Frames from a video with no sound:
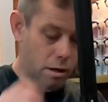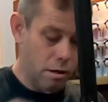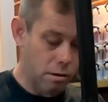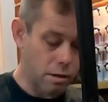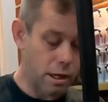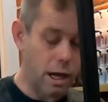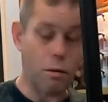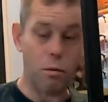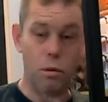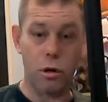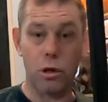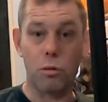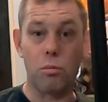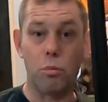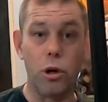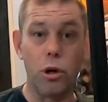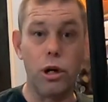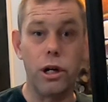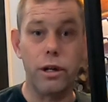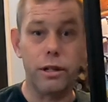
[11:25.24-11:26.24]
So that works
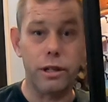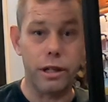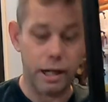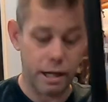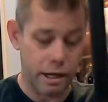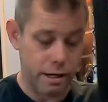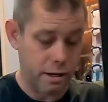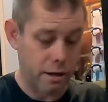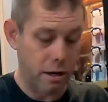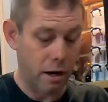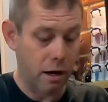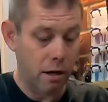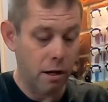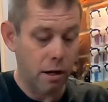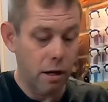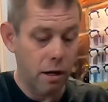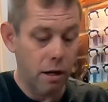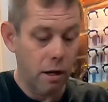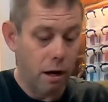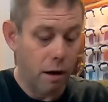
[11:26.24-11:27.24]
brilliant. Yeah.
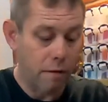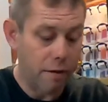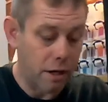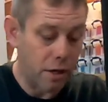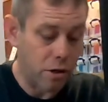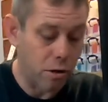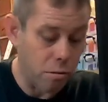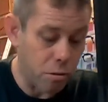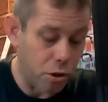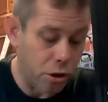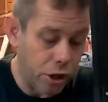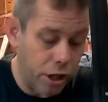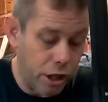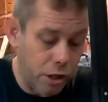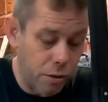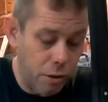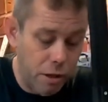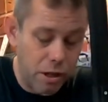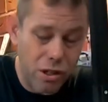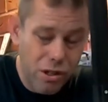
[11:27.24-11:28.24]
I've had some machines
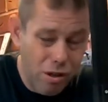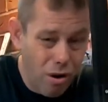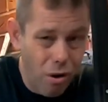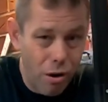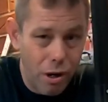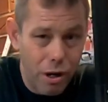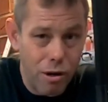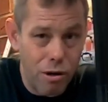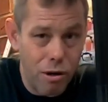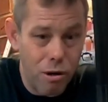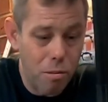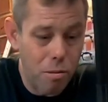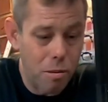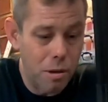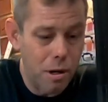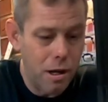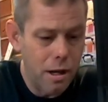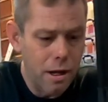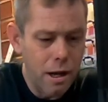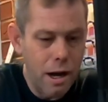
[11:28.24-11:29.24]
where you tighten it up
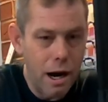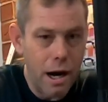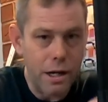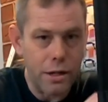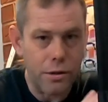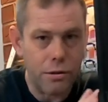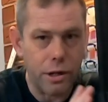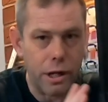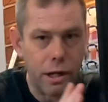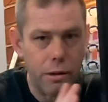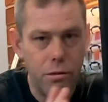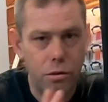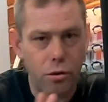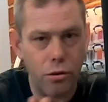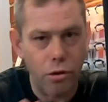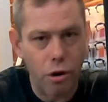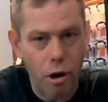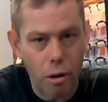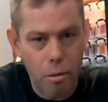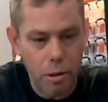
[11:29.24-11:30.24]
and it just keeps
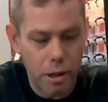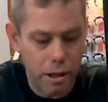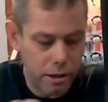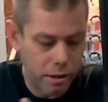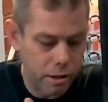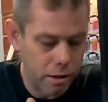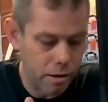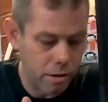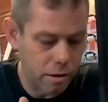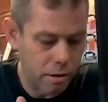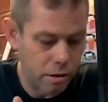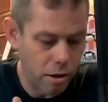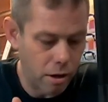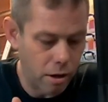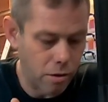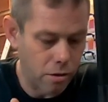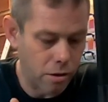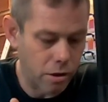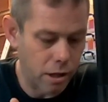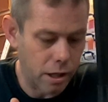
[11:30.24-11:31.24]
dropping
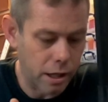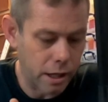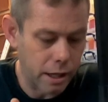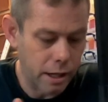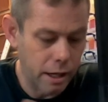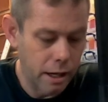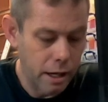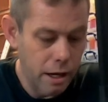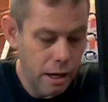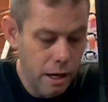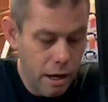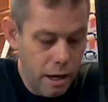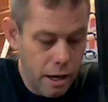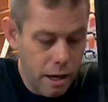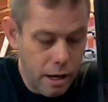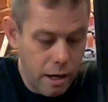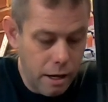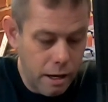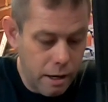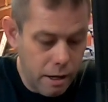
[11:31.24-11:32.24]
constantly.
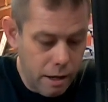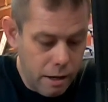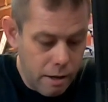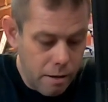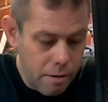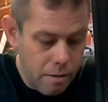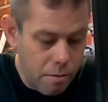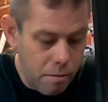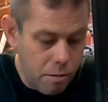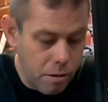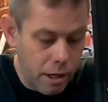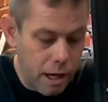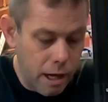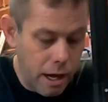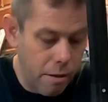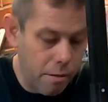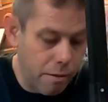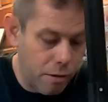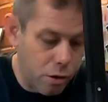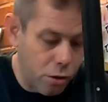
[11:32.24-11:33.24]
But
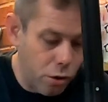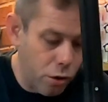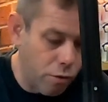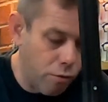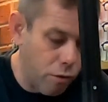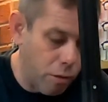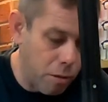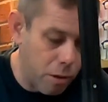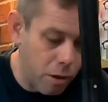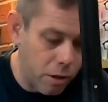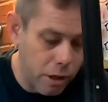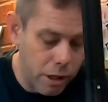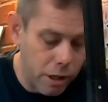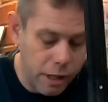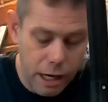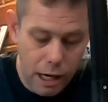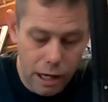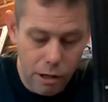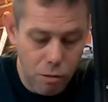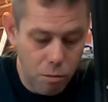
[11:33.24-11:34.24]
that with the 2 rubbers and
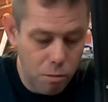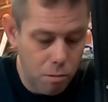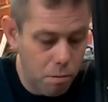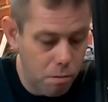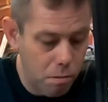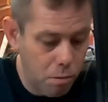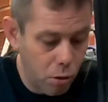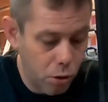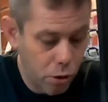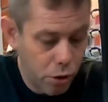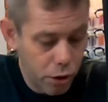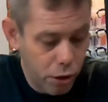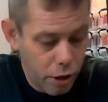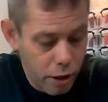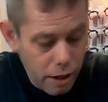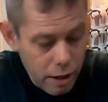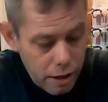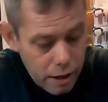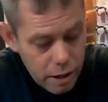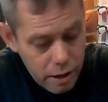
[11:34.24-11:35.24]
that little push,
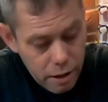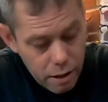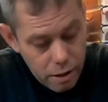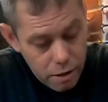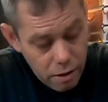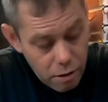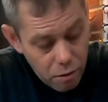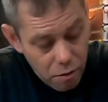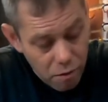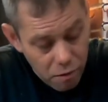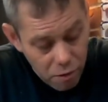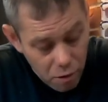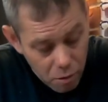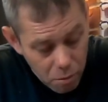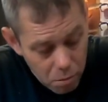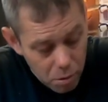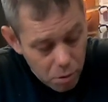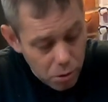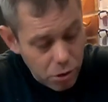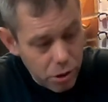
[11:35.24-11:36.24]
the little thumb
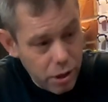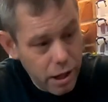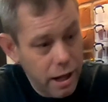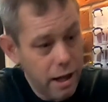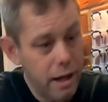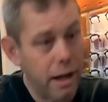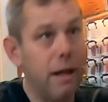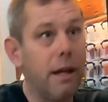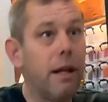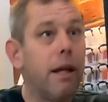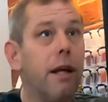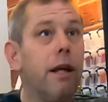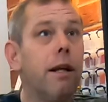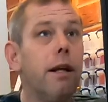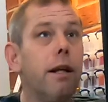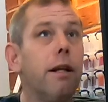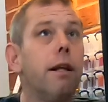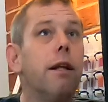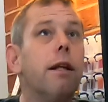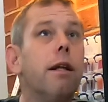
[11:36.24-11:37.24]
push there,
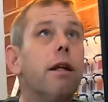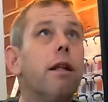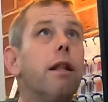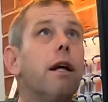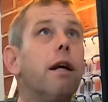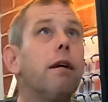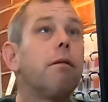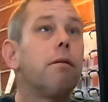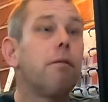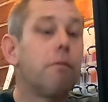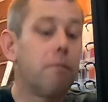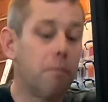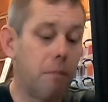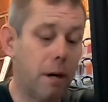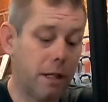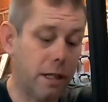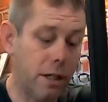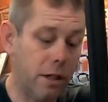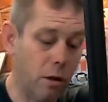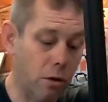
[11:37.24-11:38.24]
that
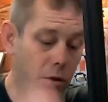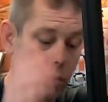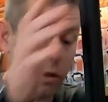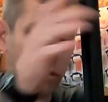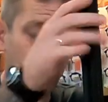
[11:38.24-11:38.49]
makes it nice and